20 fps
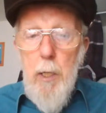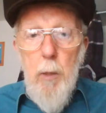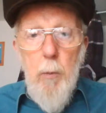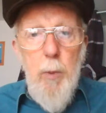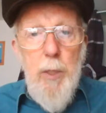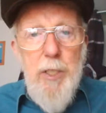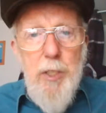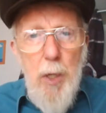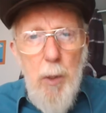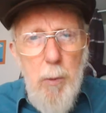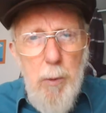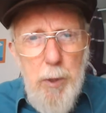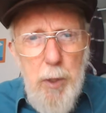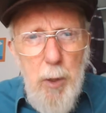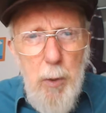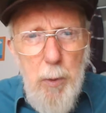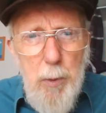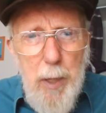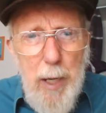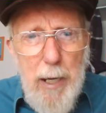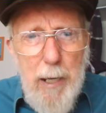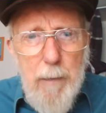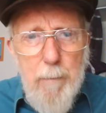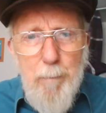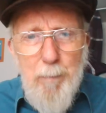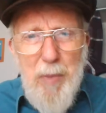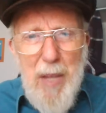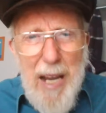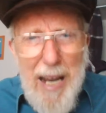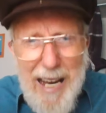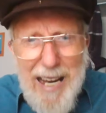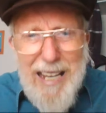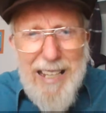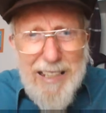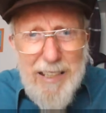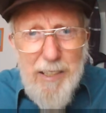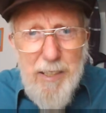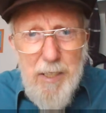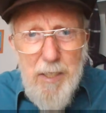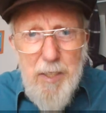We don't do that.
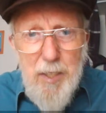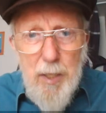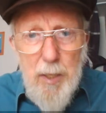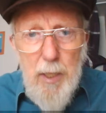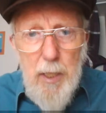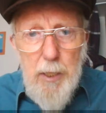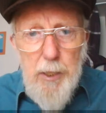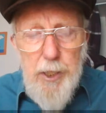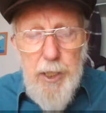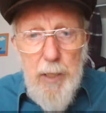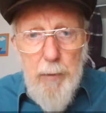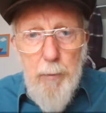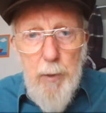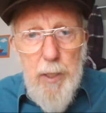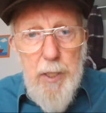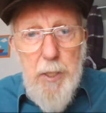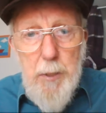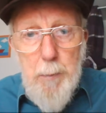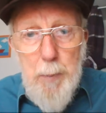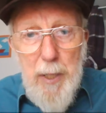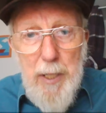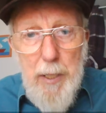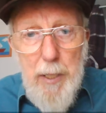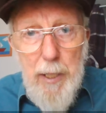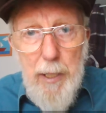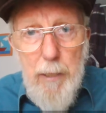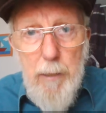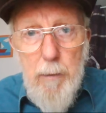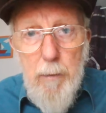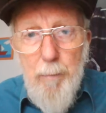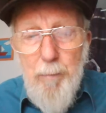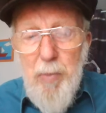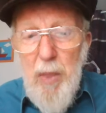And generally speaking,